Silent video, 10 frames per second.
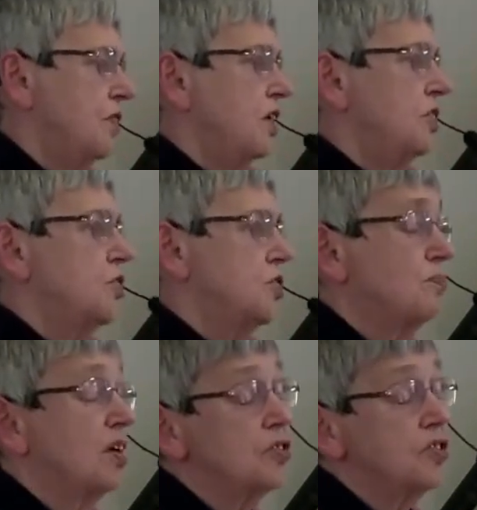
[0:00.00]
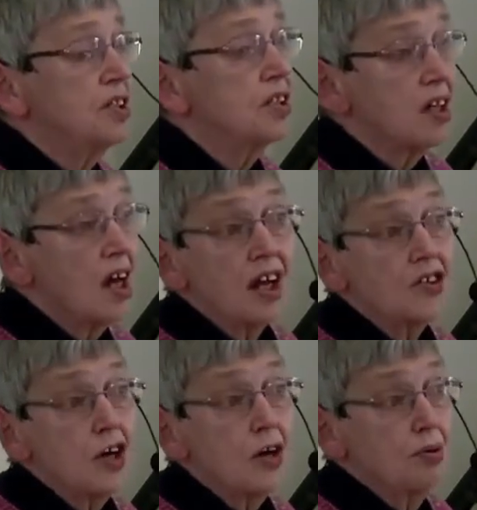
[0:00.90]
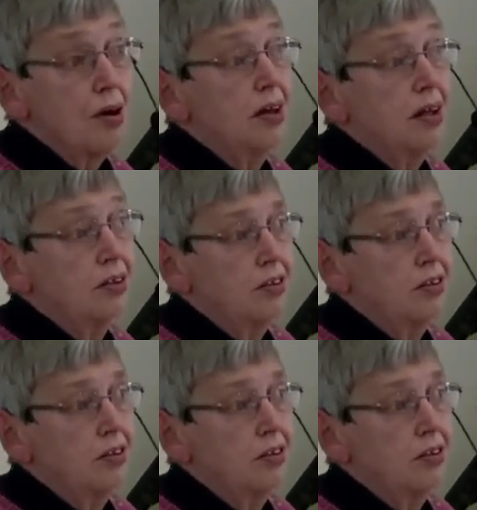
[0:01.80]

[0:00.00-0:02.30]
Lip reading: It's because it attacks our pride.